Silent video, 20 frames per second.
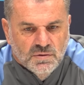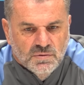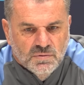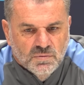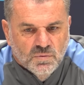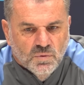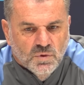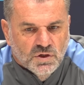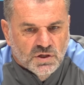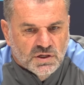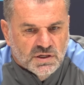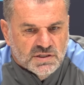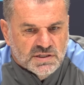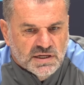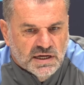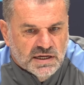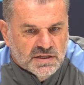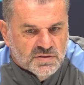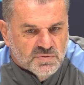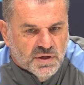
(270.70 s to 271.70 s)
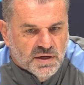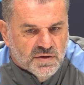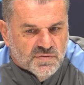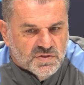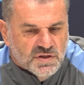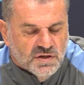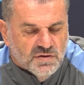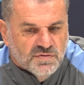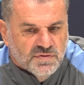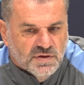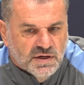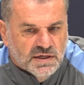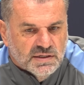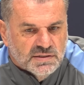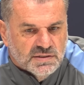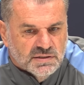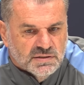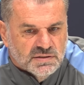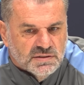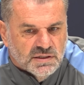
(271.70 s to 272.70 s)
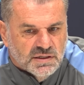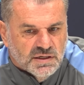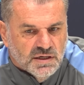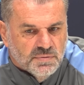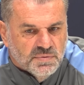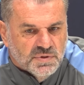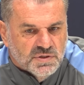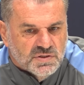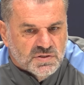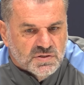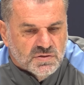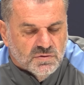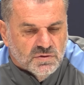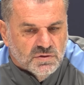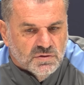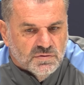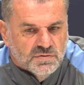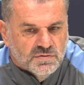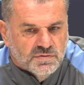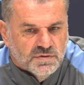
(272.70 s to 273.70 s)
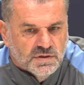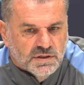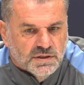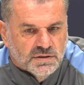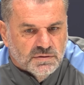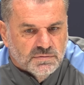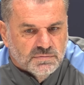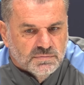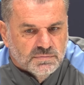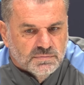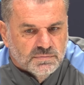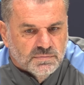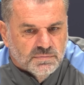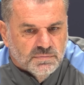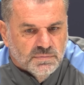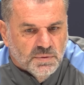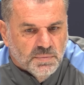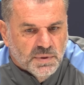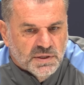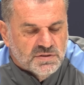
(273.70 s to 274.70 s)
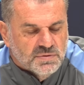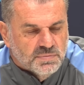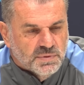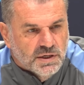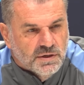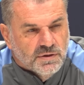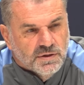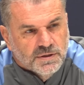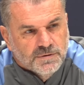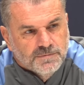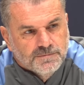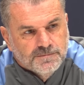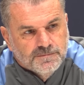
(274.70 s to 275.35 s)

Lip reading: work as hard as we have so far to keep this sort of momentum going.